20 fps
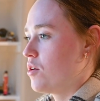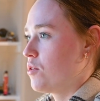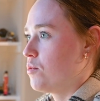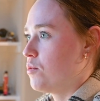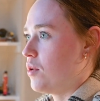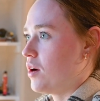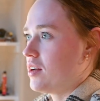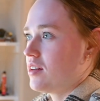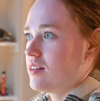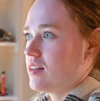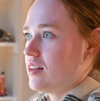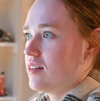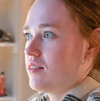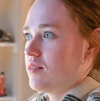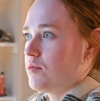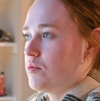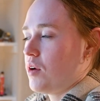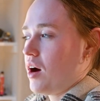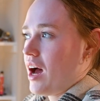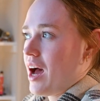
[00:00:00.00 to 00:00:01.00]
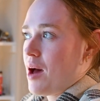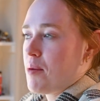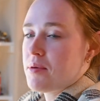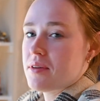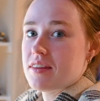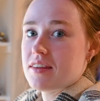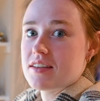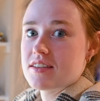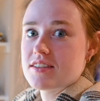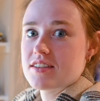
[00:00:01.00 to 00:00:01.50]
what
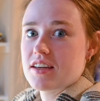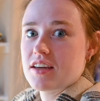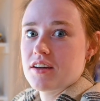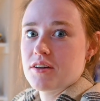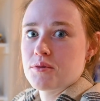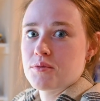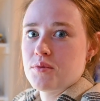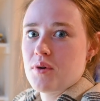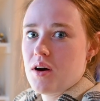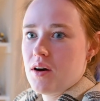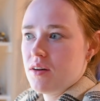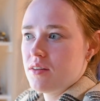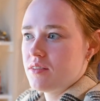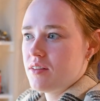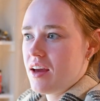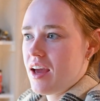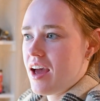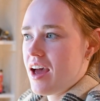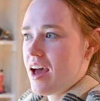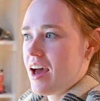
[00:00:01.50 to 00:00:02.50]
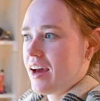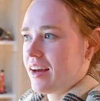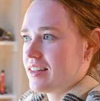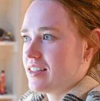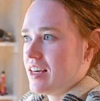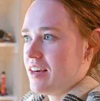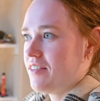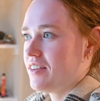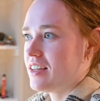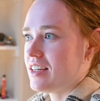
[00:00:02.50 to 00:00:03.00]
happened this year, what
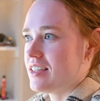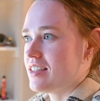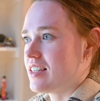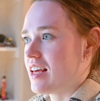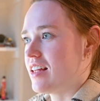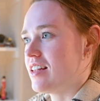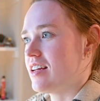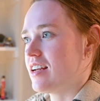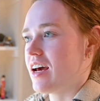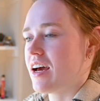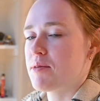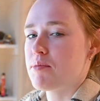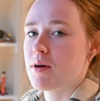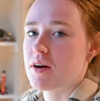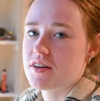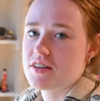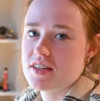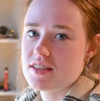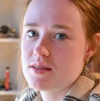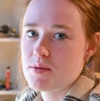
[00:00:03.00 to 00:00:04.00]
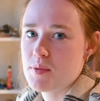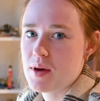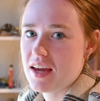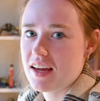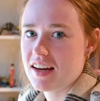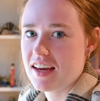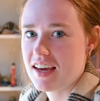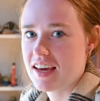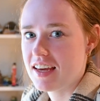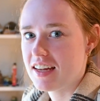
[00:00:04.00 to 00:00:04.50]
activities did I
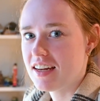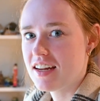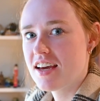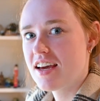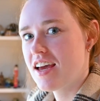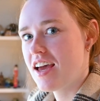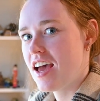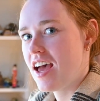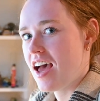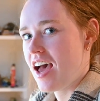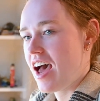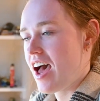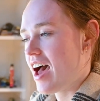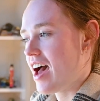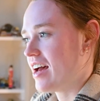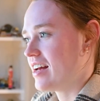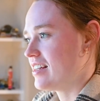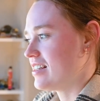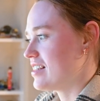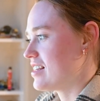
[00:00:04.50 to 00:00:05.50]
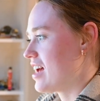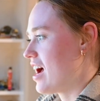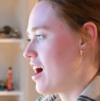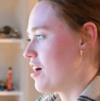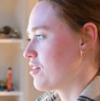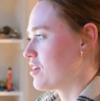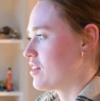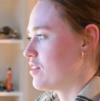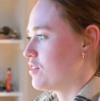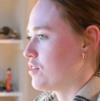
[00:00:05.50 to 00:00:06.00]
participate in, and how
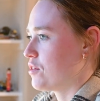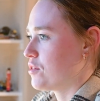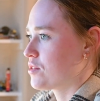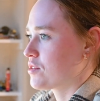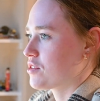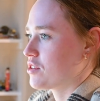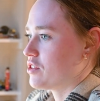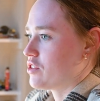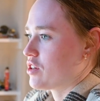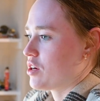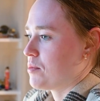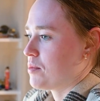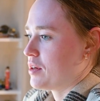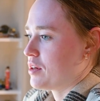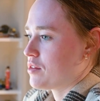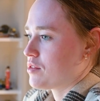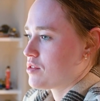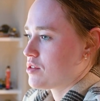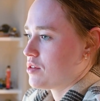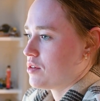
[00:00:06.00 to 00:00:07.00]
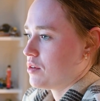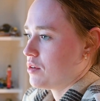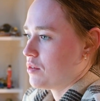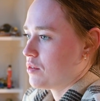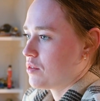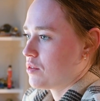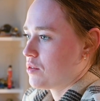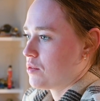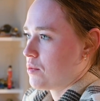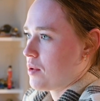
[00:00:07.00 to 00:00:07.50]
did those contribute
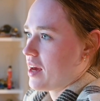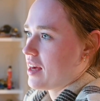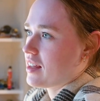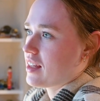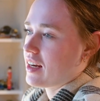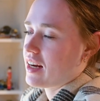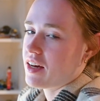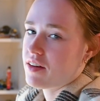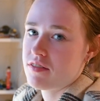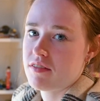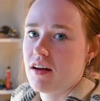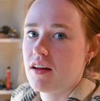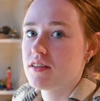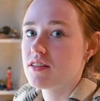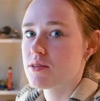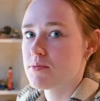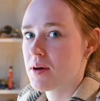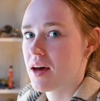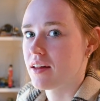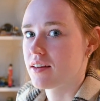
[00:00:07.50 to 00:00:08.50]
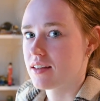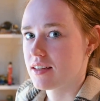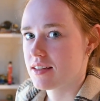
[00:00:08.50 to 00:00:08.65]
to the way that I felt about